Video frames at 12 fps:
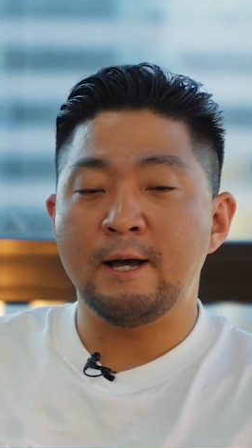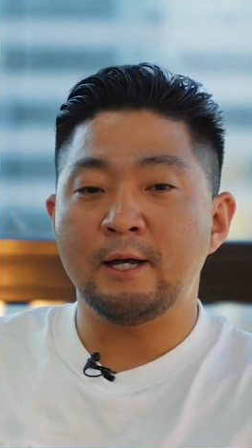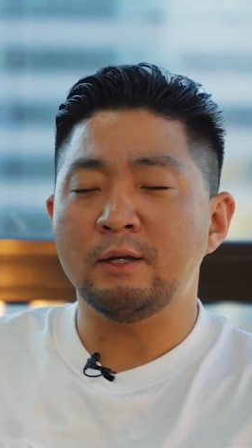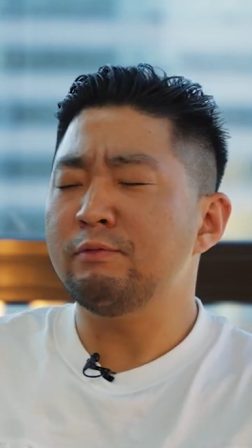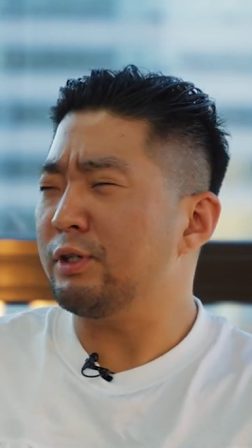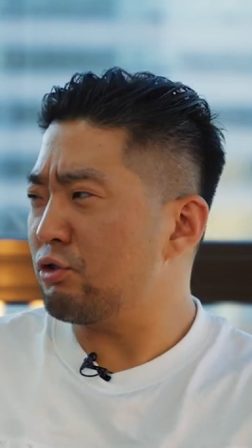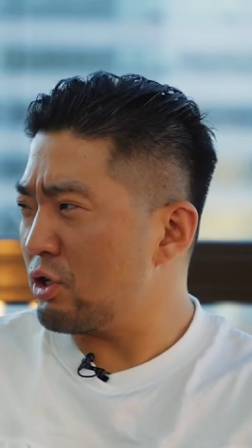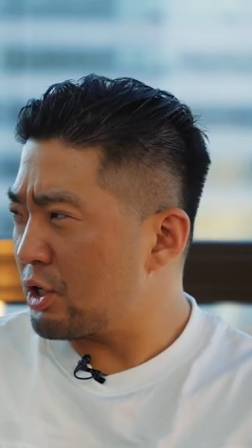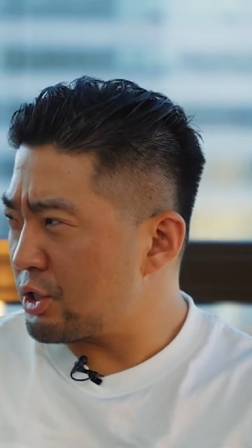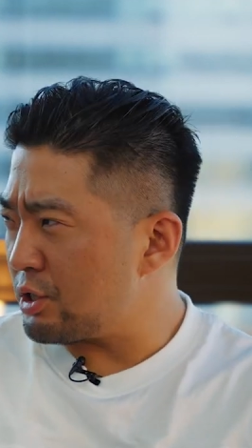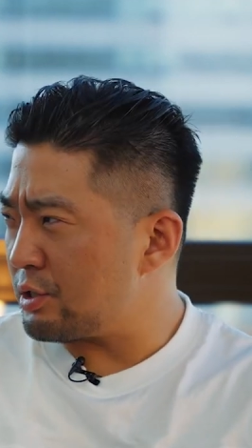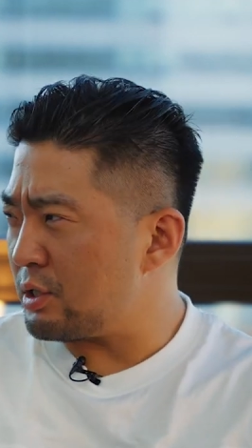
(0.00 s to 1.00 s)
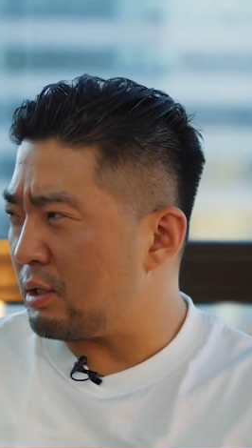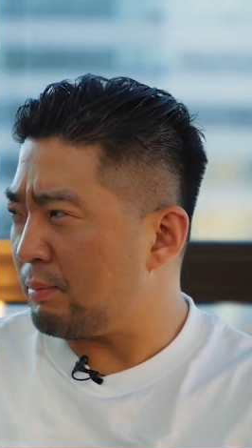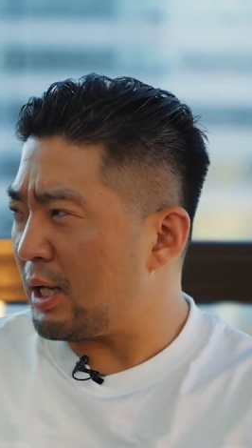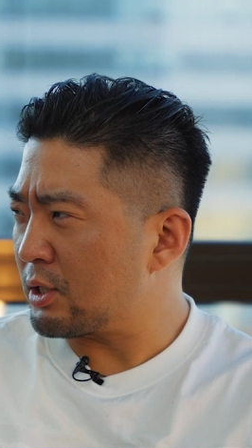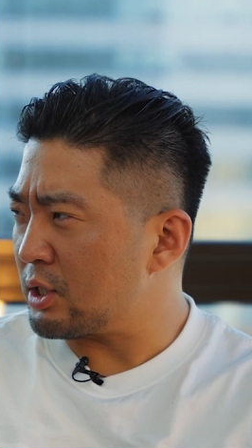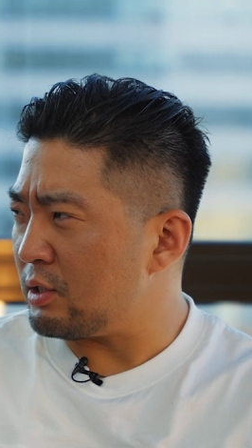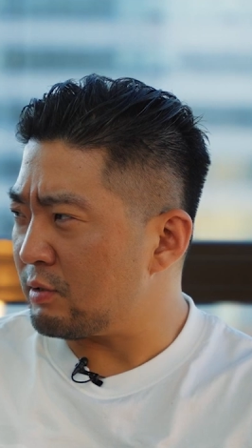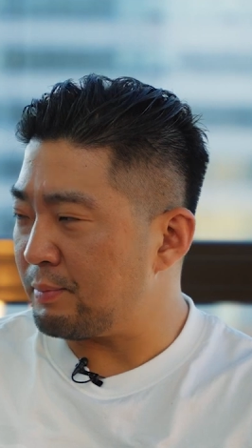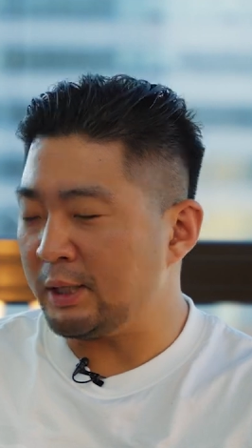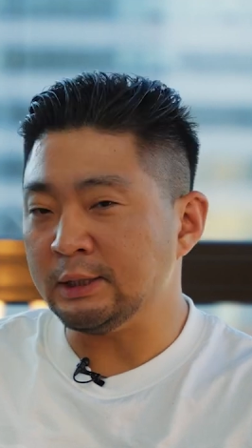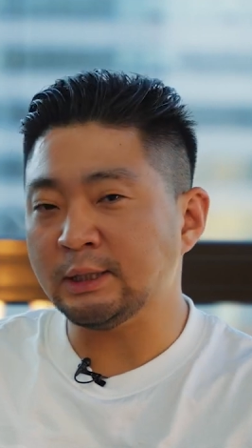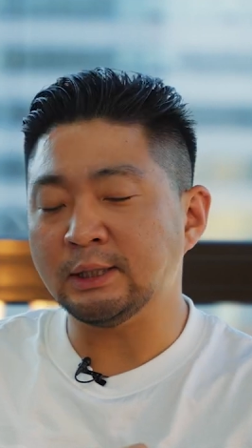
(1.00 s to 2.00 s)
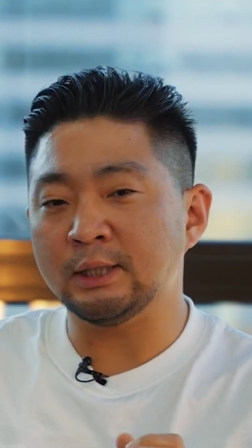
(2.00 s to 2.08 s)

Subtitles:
infrastructures in the blockchain space,